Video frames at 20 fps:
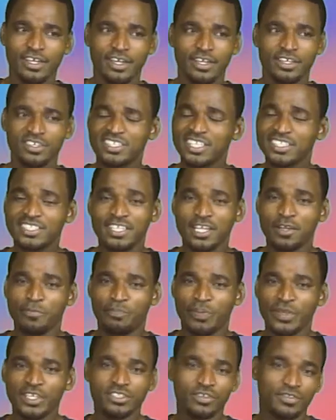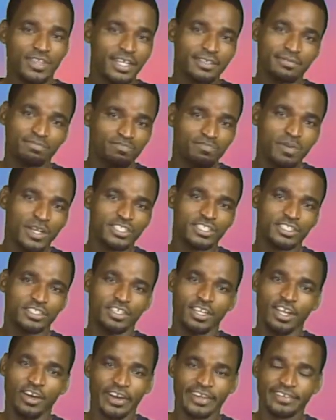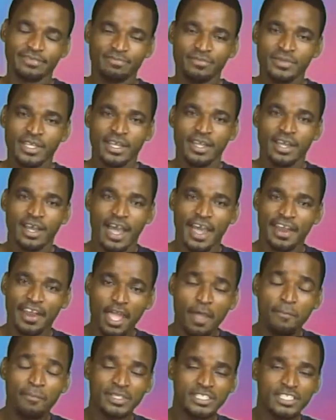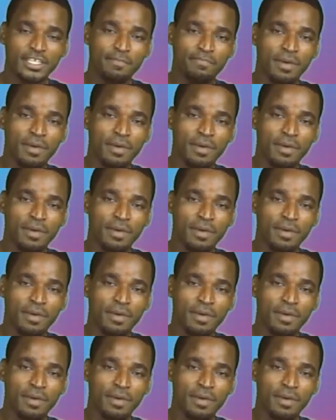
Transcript: You just take a picture of that person you like at ABC